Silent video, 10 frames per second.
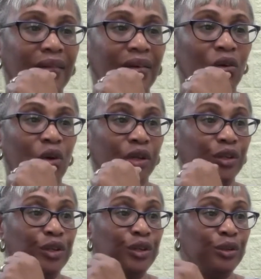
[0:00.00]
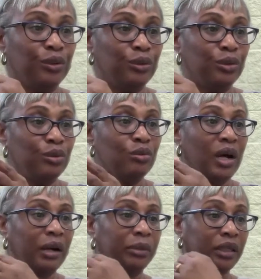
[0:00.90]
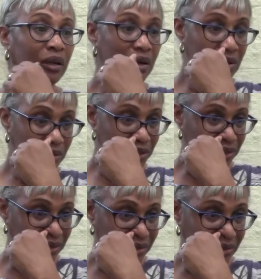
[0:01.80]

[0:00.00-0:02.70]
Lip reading: or knew who I belonged to.